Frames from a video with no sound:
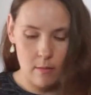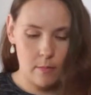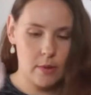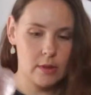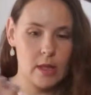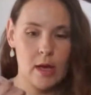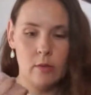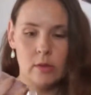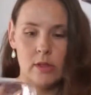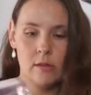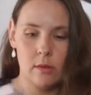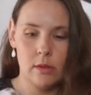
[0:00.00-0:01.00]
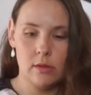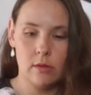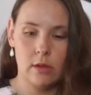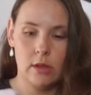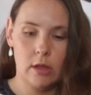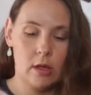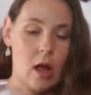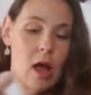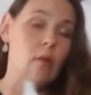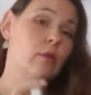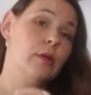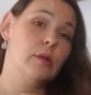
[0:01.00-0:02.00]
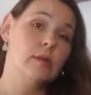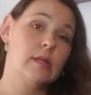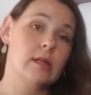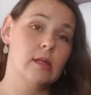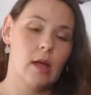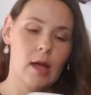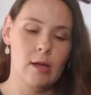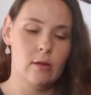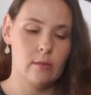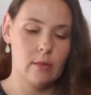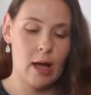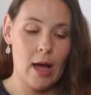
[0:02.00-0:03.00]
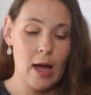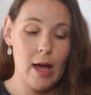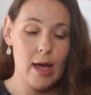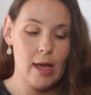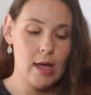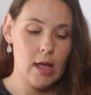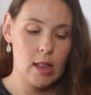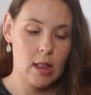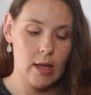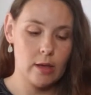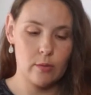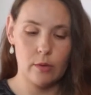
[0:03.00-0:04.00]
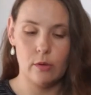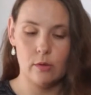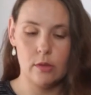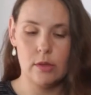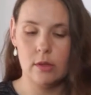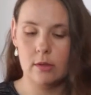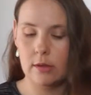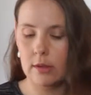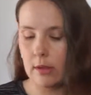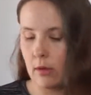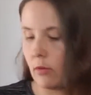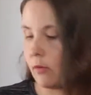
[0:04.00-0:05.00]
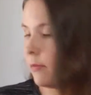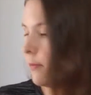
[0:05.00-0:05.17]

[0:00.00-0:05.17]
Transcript: But that one smells really good. I will use it. I like rose. So,